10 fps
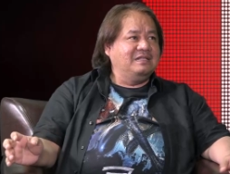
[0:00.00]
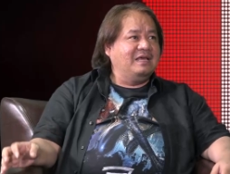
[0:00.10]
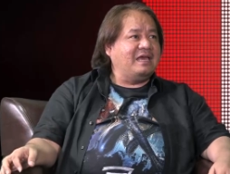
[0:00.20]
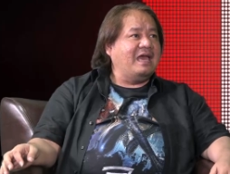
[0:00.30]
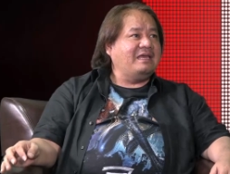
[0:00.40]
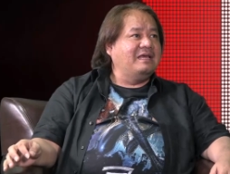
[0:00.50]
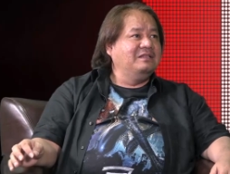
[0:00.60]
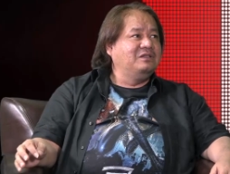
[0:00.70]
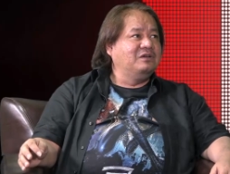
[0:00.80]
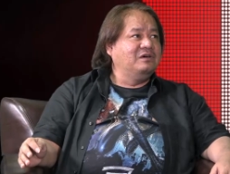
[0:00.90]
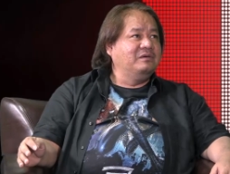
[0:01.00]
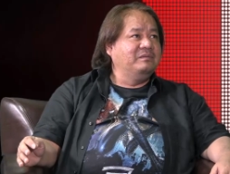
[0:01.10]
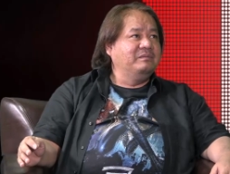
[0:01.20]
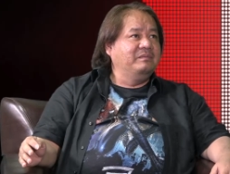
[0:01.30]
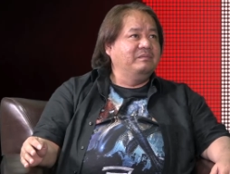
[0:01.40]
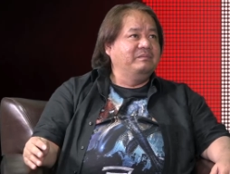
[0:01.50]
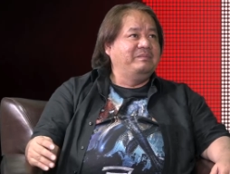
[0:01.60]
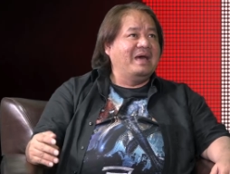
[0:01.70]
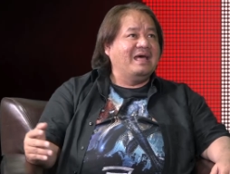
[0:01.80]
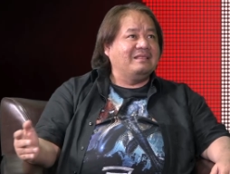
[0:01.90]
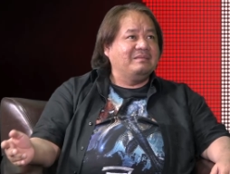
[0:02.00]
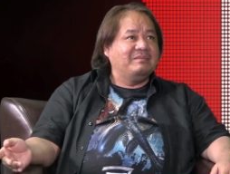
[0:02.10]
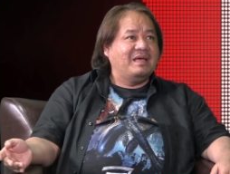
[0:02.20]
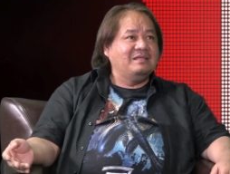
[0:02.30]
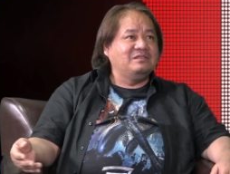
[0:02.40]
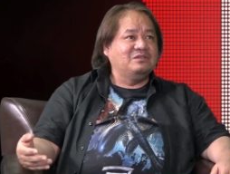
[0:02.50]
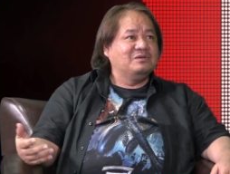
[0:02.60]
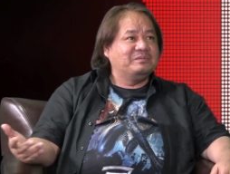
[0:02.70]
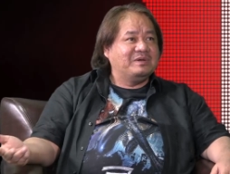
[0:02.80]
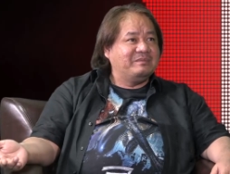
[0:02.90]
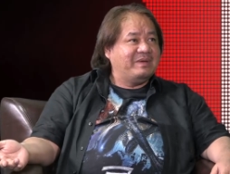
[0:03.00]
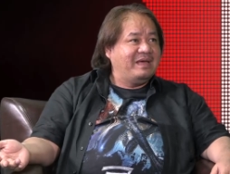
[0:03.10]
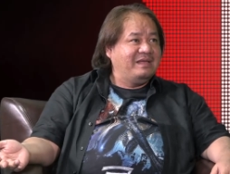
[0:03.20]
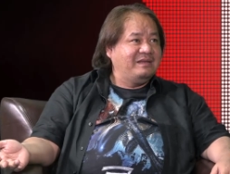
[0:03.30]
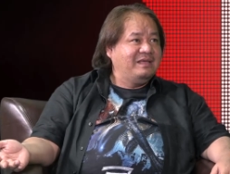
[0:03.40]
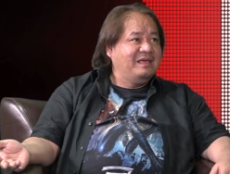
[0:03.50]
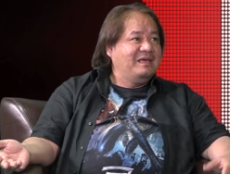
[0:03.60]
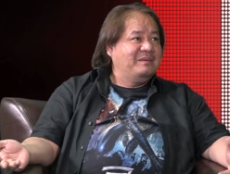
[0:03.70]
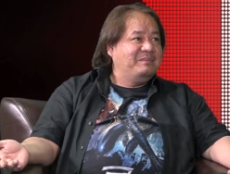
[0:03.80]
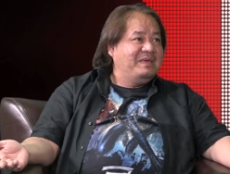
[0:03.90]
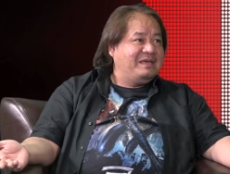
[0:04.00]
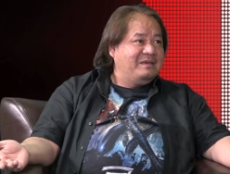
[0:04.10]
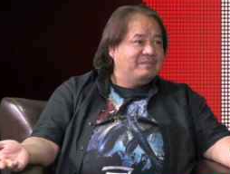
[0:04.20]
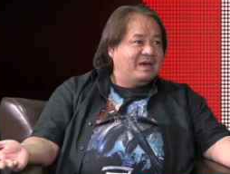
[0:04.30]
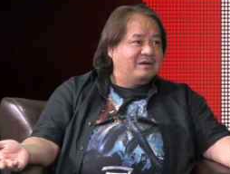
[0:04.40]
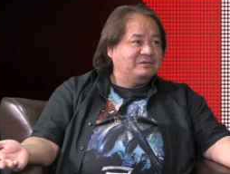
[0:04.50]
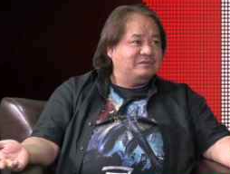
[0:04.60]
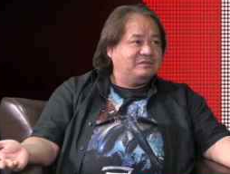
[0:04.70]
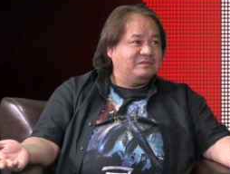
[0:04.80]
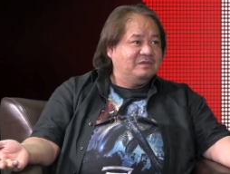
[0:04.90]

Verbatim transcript: Like I can draw Batman, Superman, Mickey Mouse